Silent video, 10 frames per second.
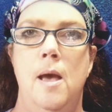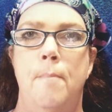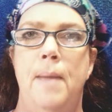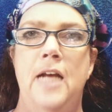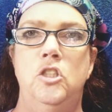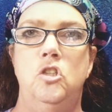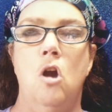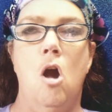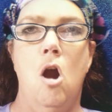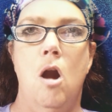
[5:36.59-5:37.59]
Master
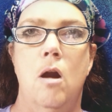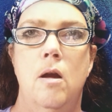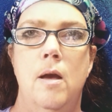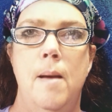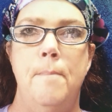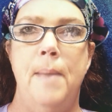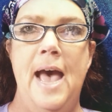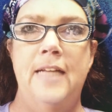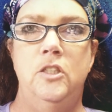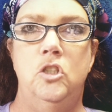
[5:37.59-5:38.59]
R,
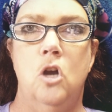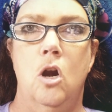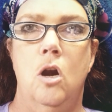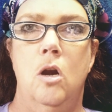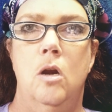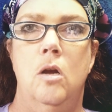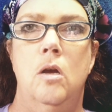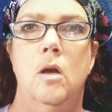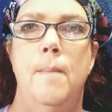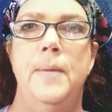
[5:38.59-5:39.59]
Master,
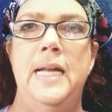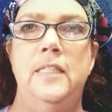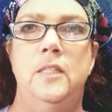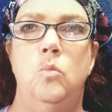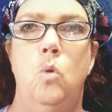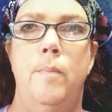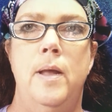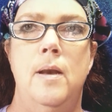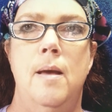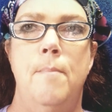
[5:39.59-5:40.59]
Medicine
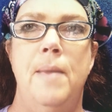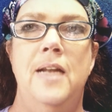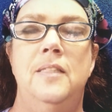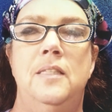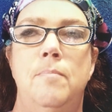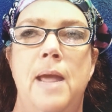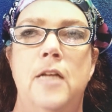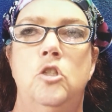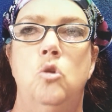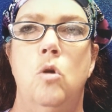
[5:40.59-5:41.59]
Woman, Medicine
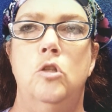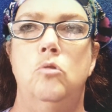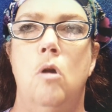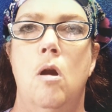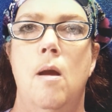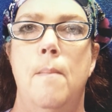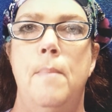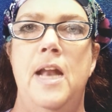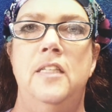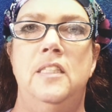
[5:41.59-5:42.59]
Man Sorcerer,
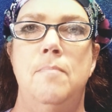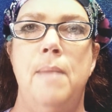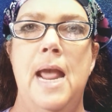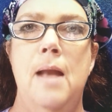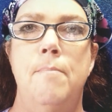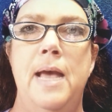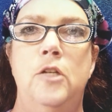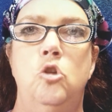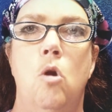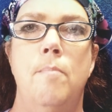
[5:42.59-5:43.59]
Medicine Man
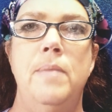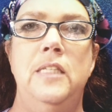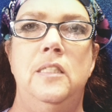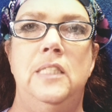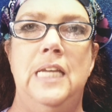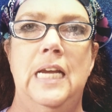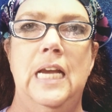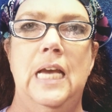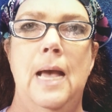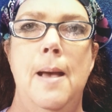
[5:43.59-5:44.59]
Mentor
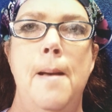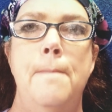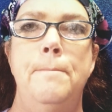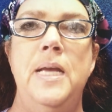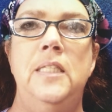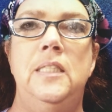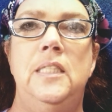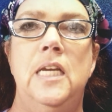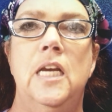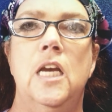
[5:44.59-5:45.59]
Mystic,
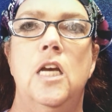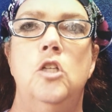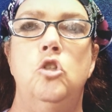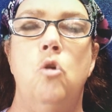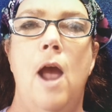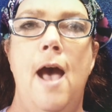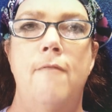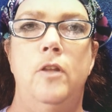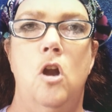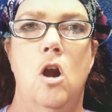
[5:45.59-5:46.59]
Mystic
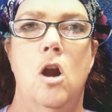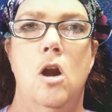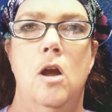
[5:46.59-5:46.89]
Traveler,